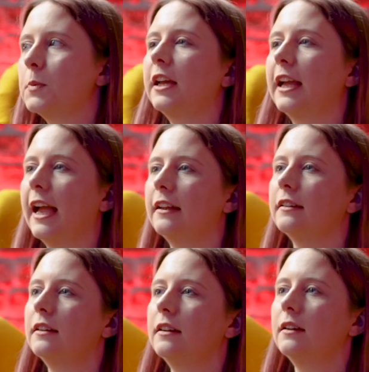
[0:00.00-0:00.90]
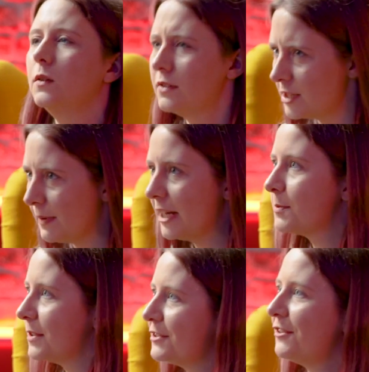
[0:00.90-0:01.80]
again. Oh, stage
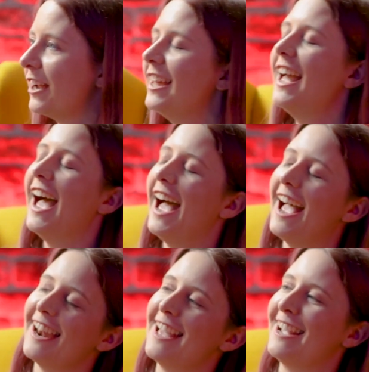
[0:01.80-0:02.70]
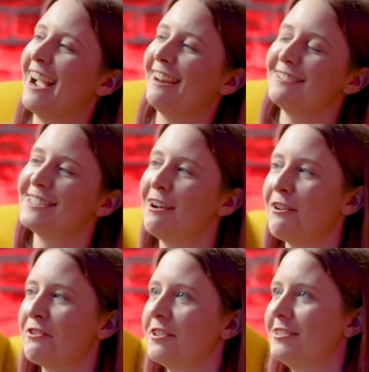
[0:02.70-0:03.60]
management's fun. And I kind of just
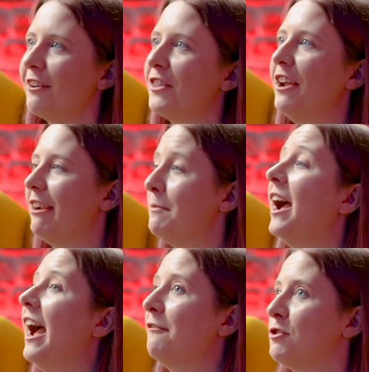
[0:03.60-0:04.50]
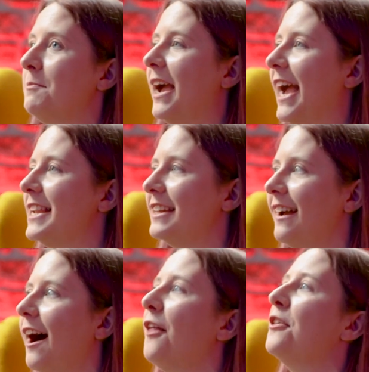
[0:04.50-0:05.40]
stuck there really. But I have tried my hand
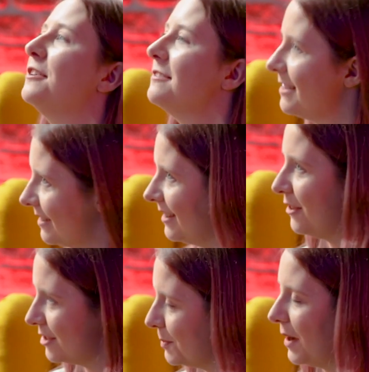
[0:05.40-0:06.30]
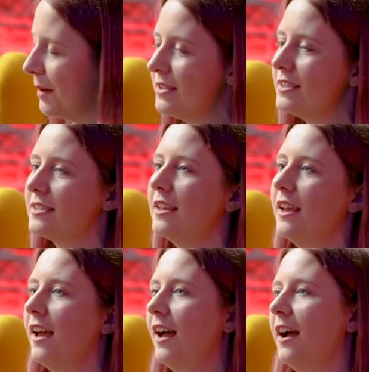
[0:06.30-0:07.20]
at other departments.
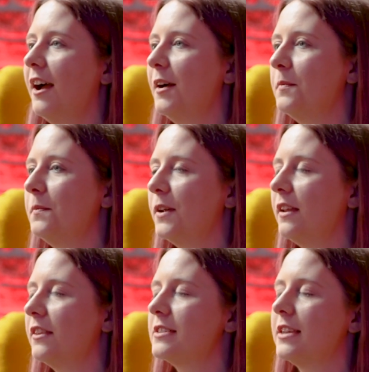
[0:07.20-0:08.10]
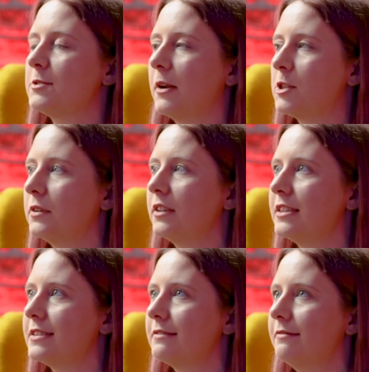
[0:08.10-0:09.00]
But I think stage management
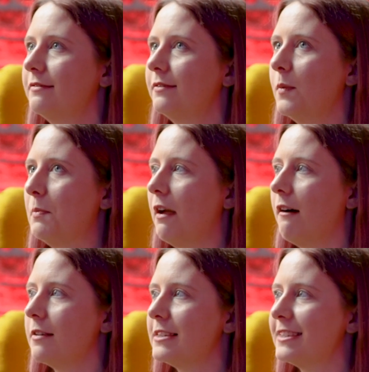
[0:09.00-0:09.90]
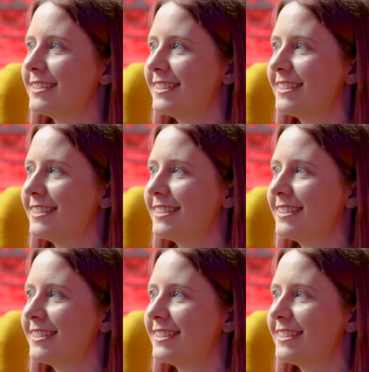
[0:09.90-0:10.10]
is where my heart is.